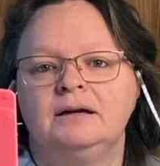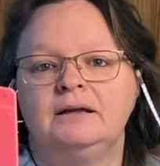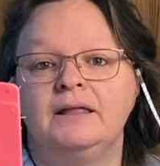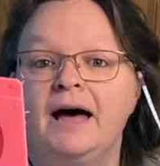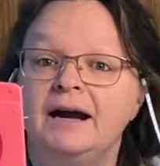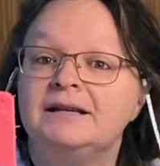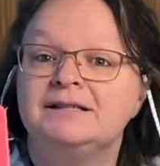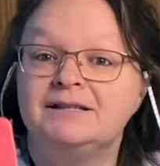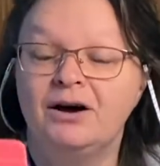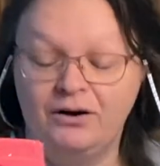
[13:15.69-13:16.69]
That is
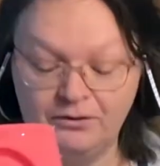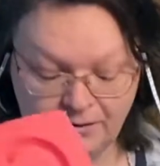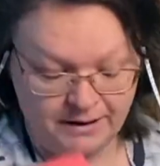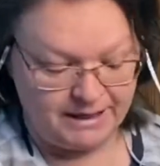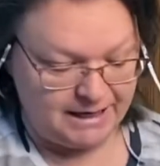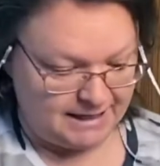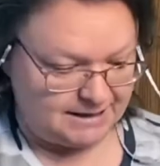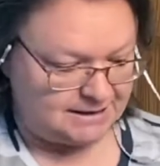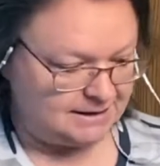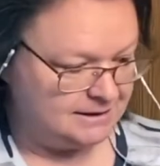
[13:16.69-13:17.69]
so
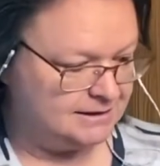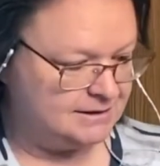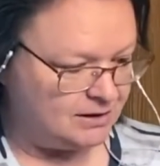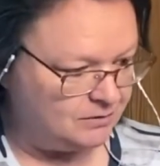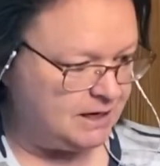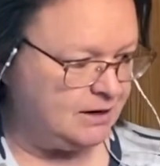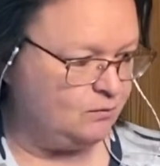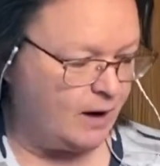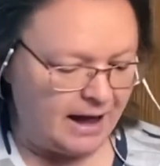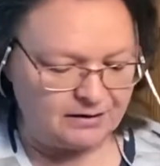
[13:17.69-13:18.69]
neat. So neat.
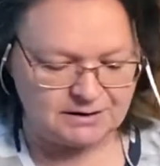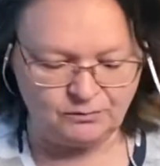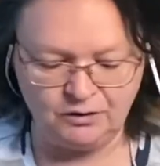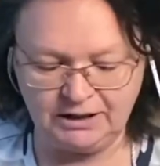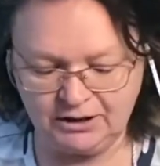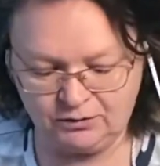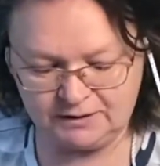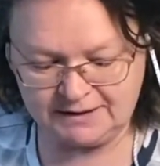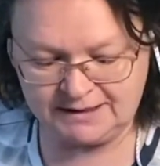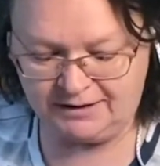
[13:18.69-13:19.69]
Wow, some really cool
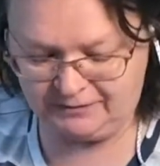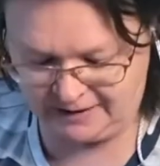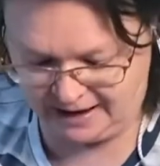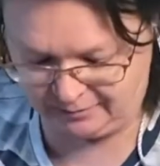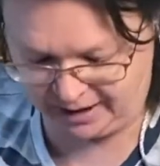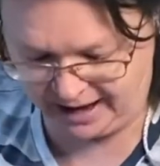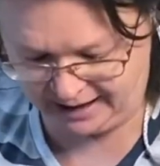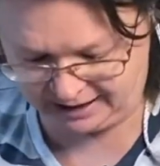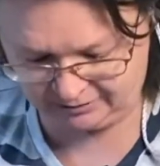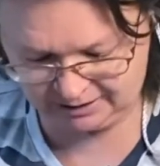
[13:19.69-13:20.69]
stuff in that
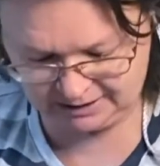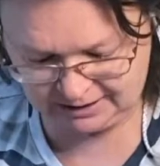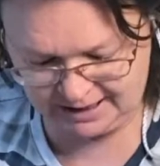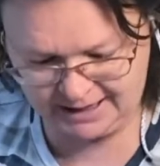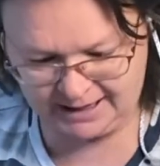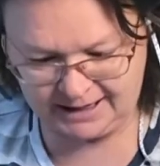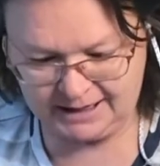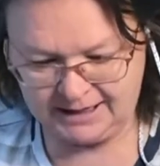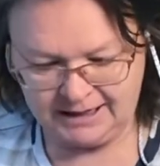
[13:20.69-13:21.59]
bag. I really like it.